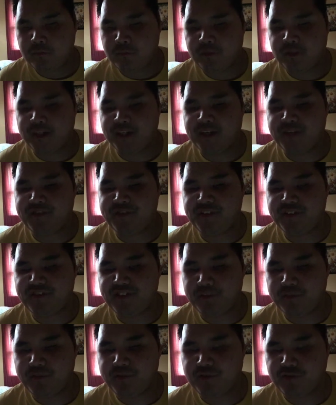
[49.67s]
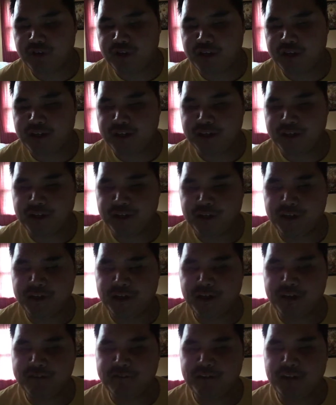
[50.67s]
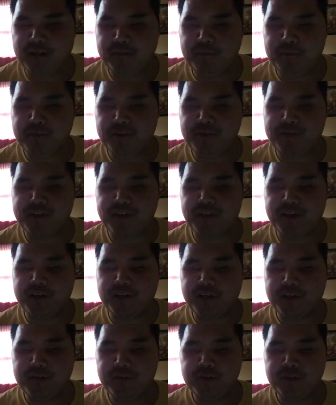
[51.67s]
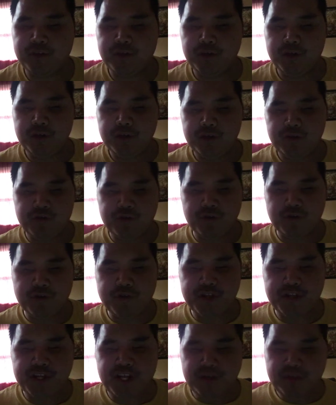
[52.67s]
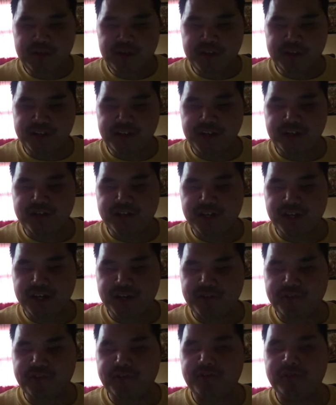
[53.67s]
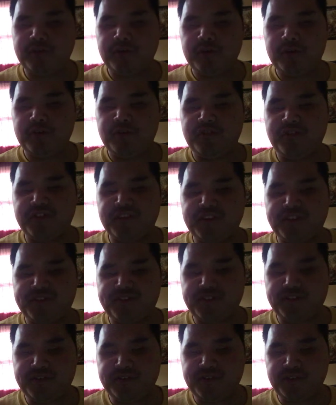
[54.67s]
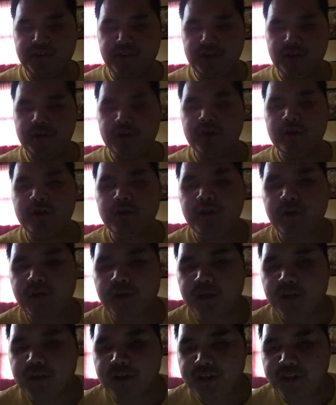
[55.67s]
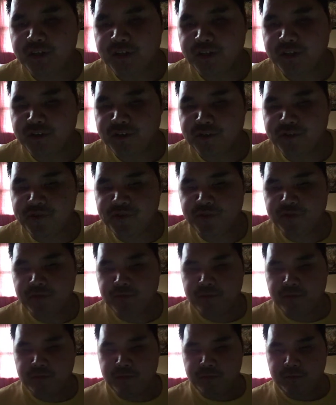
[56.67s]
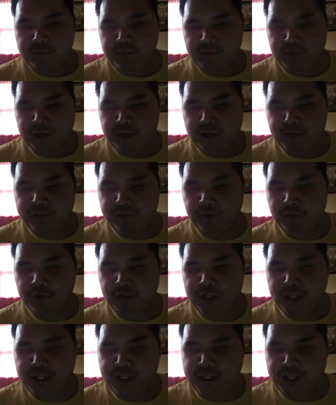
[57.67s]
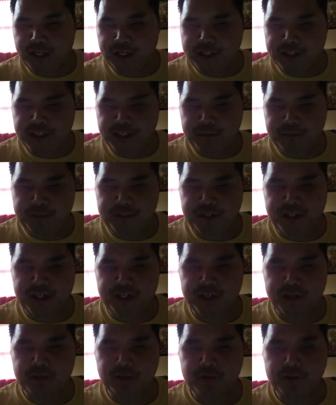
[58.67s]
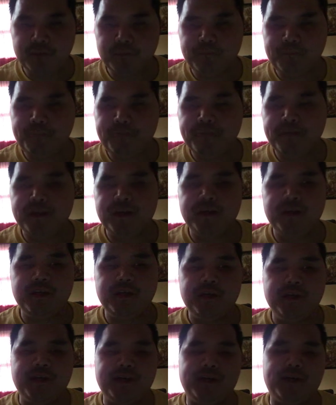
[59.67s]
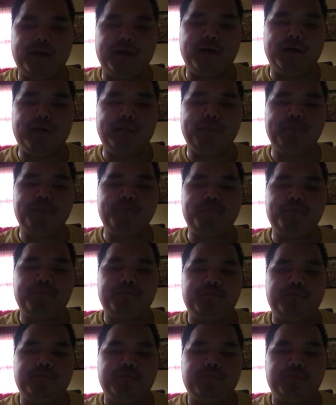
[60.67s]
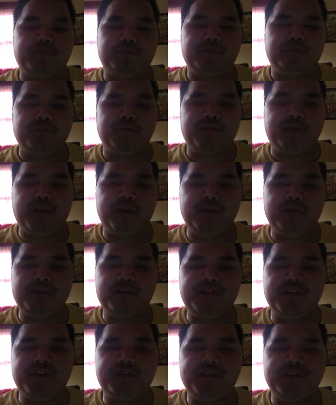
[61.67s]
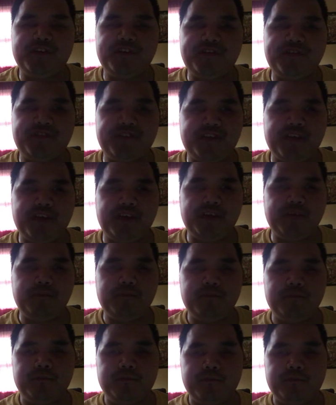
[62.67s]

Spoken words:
like I said, demonstrate how fabulous they are. So the Yamaha DGX 660 is a full 88 key piano. I would definitely say